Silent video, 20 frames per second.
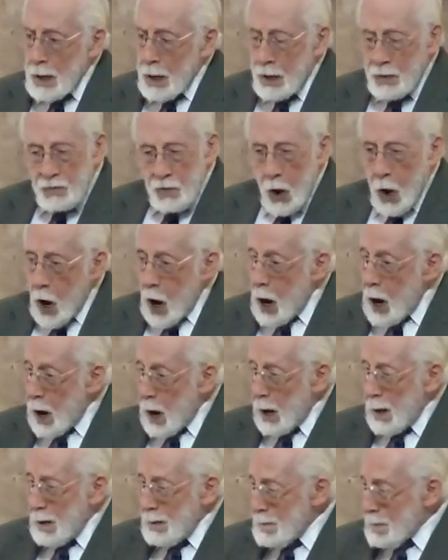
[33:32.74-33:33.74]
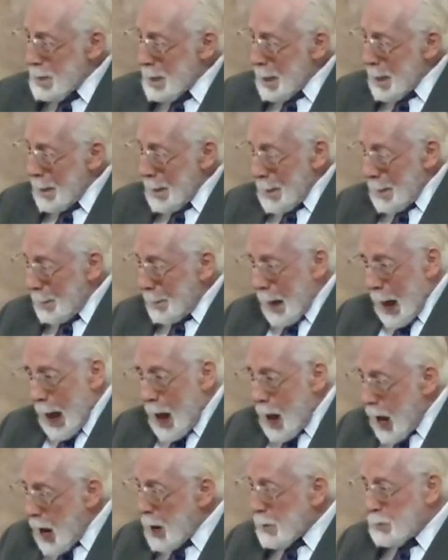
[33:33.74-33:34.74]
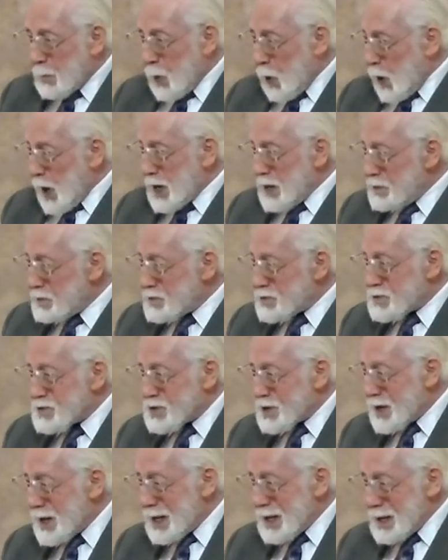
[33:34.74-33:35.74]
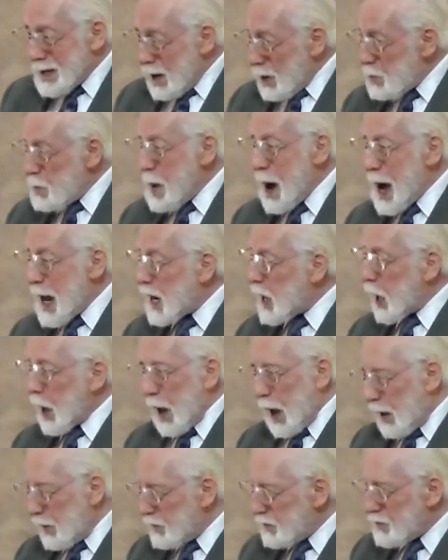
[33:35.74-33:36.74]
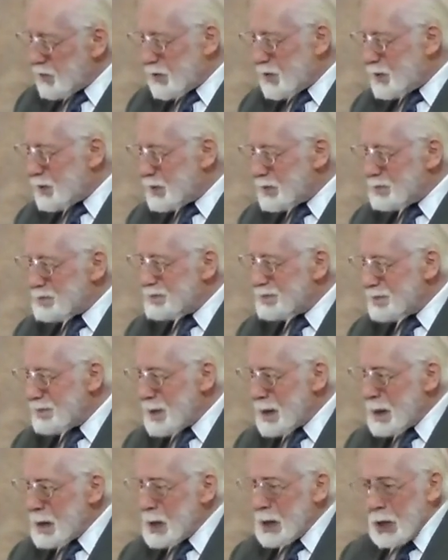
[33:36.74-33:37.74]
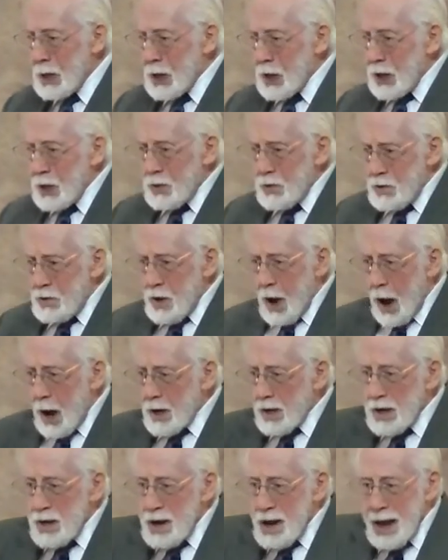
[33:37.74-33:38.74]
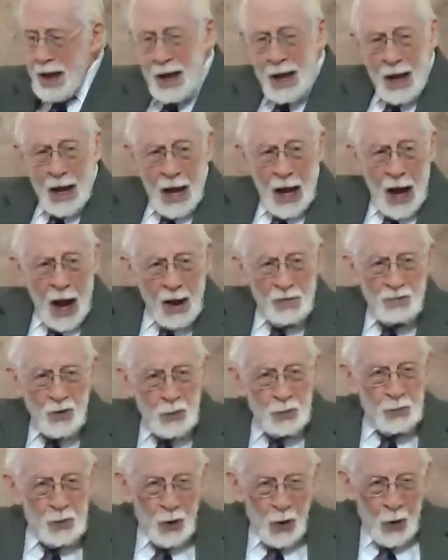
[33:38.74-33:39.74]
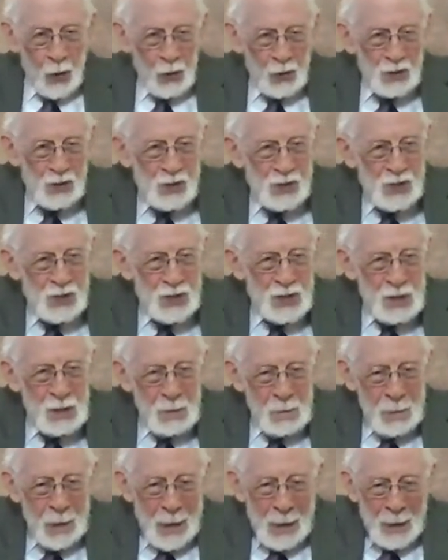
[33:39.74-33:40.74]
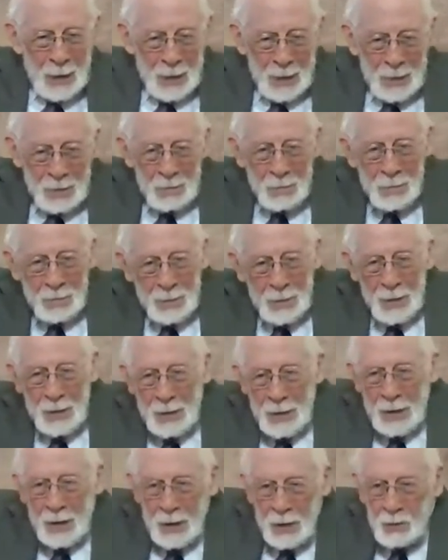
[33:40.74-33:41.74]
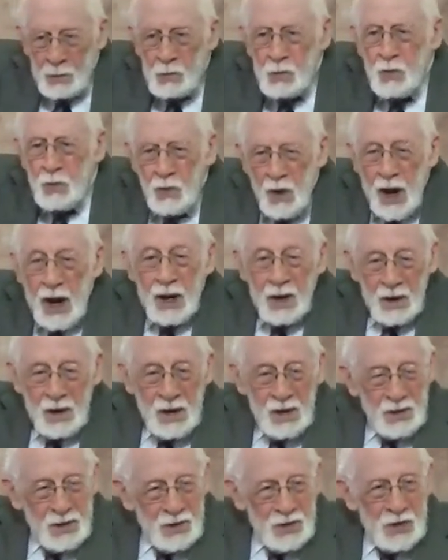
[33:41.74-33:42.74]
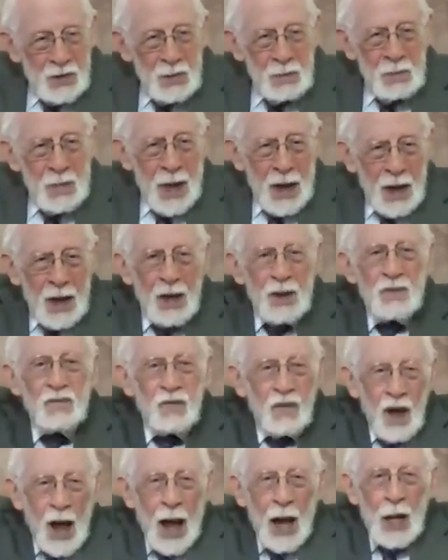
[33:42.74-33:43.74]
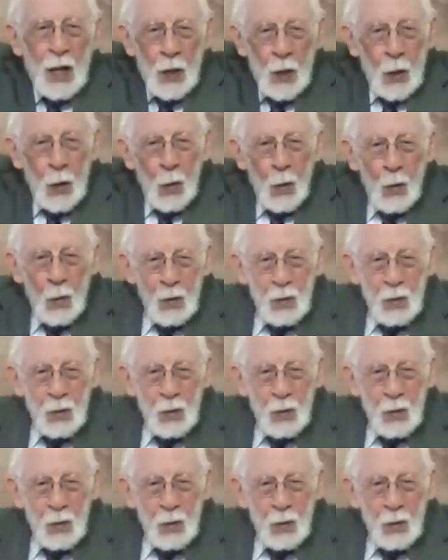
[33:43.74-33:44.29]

Of all the high points of my life, none have approached in greatness and value